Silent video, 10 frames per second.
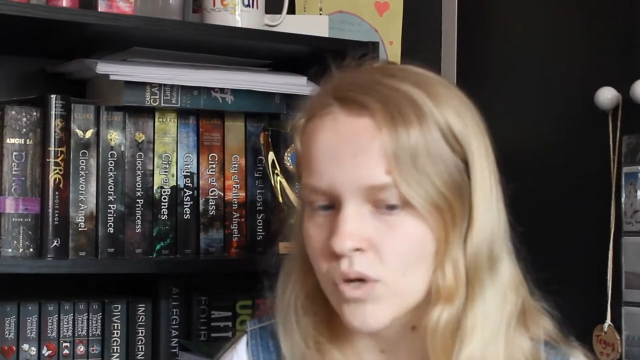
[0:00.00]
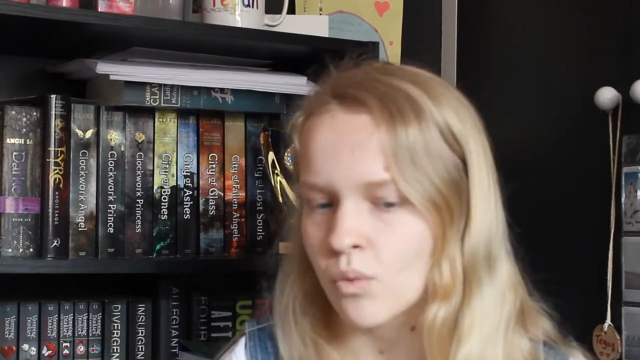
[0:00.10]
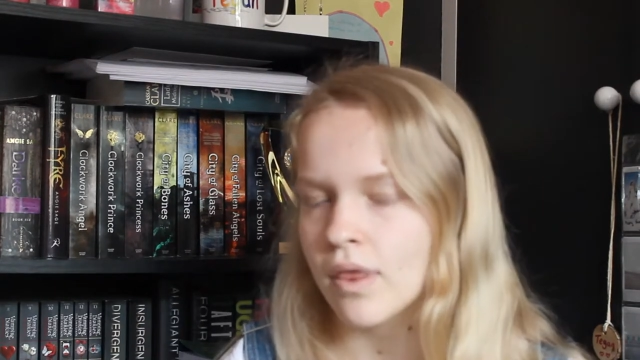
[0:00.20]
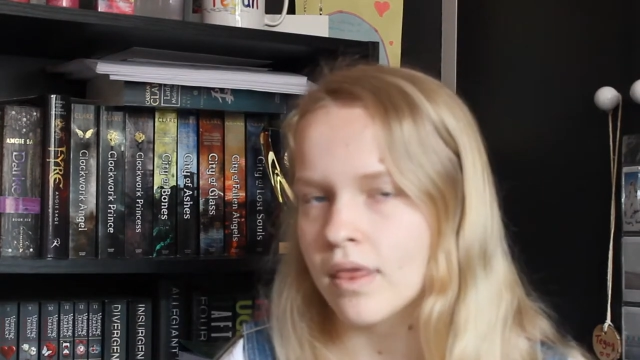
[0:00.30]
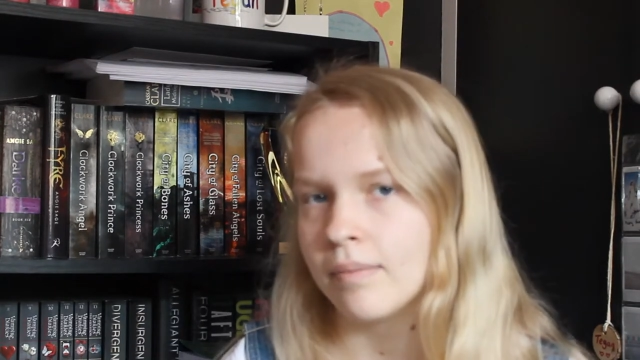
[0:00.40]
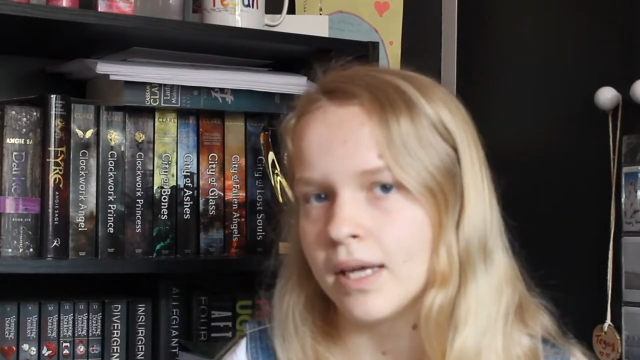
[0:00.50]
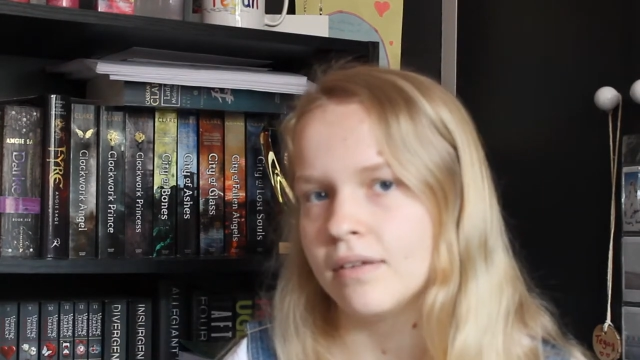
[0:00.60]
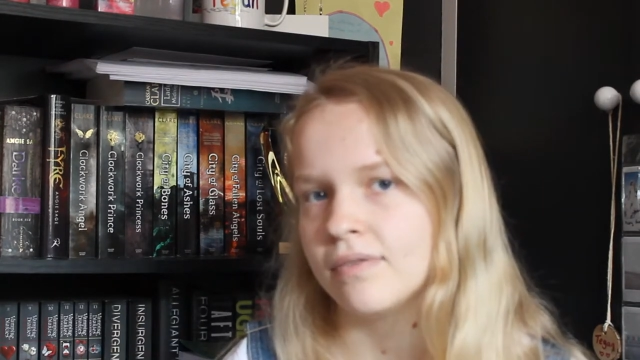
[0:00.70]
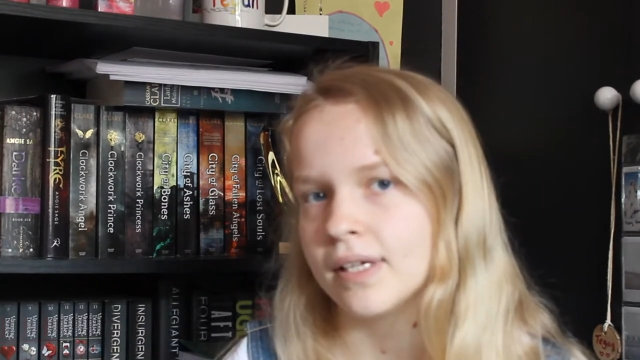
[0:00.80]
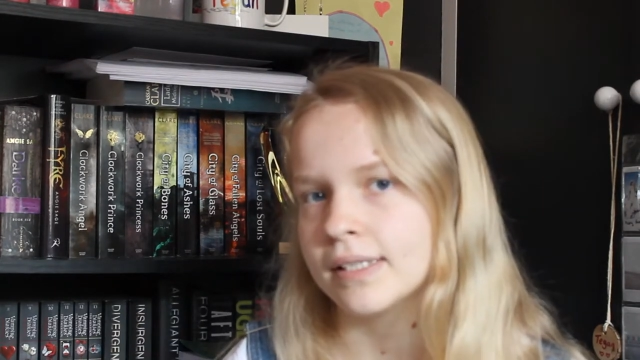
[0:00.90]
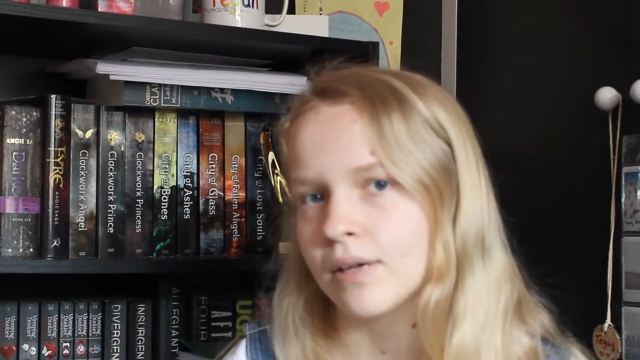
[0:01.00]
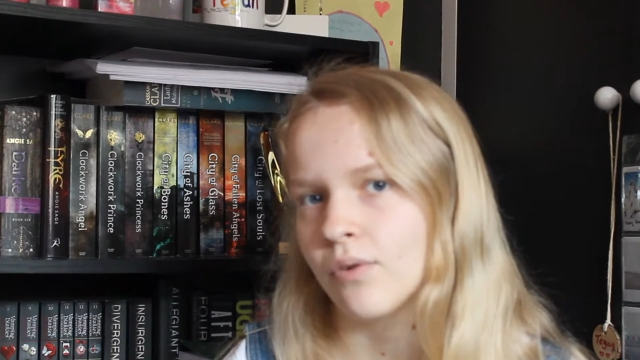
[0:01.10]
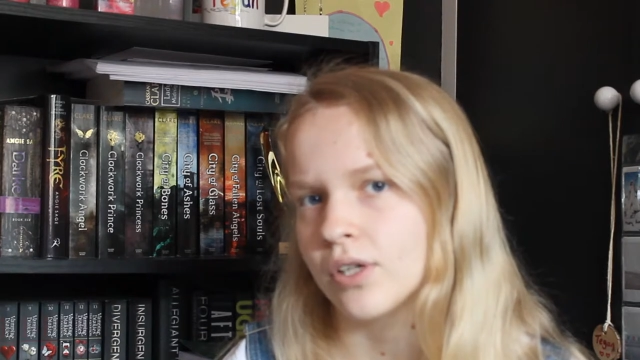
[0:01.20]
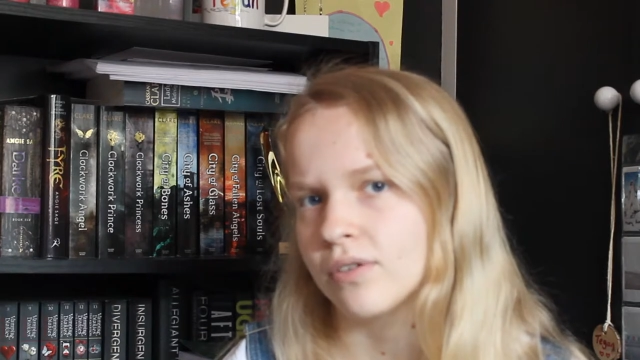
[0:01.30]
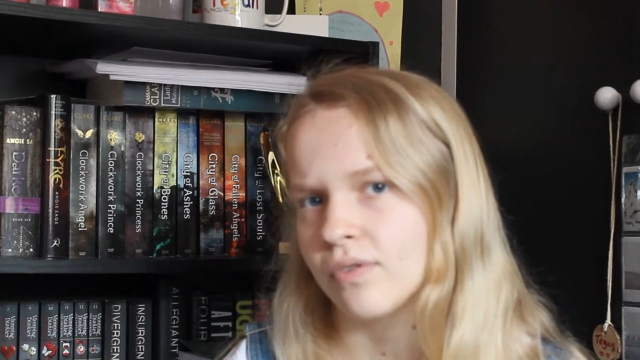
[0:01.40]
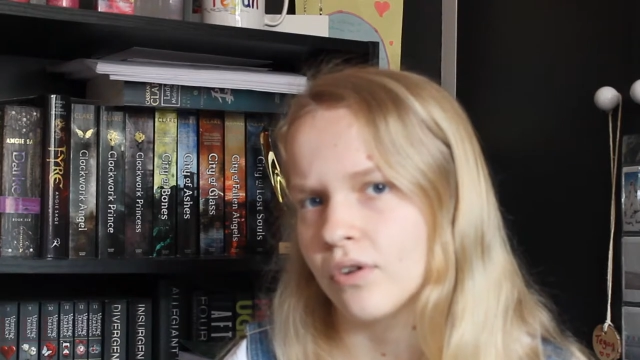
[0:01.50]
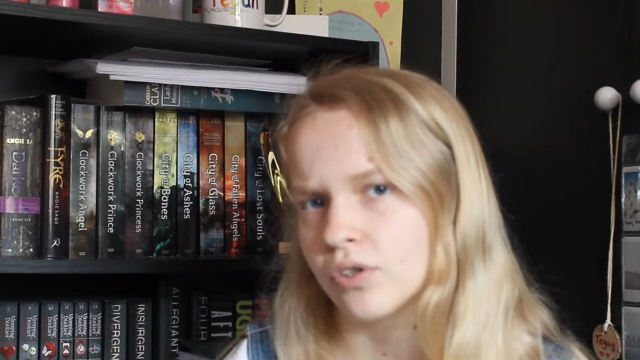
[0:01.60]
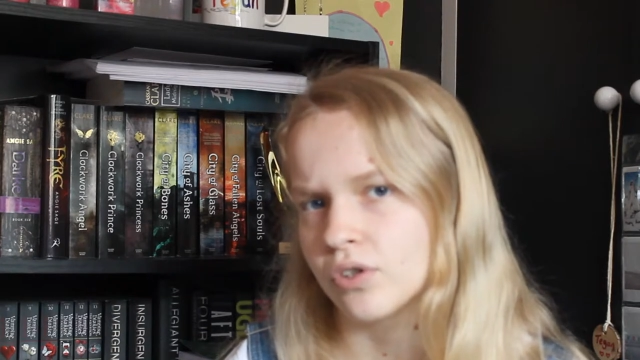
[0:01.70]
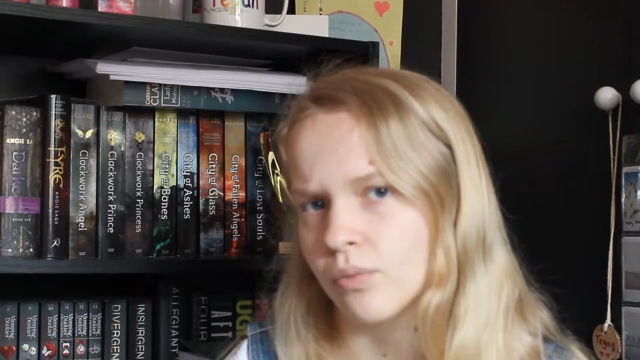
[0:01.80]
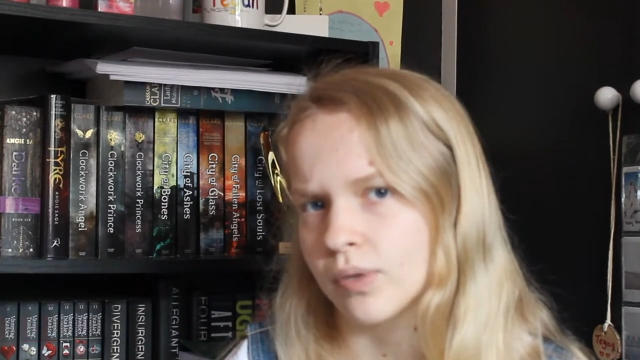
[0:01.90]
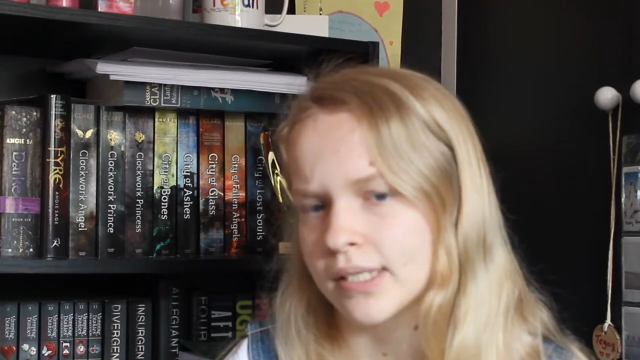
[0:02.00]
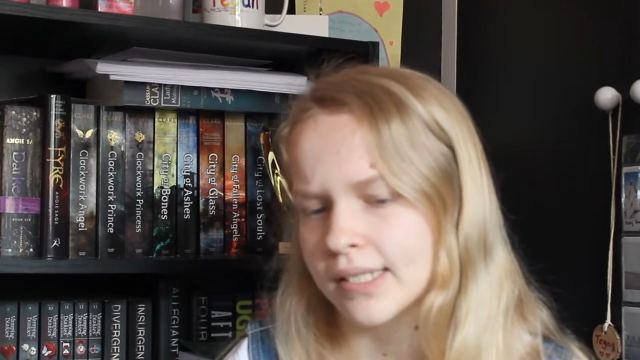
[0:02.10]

One of the main things I wanted to focus on was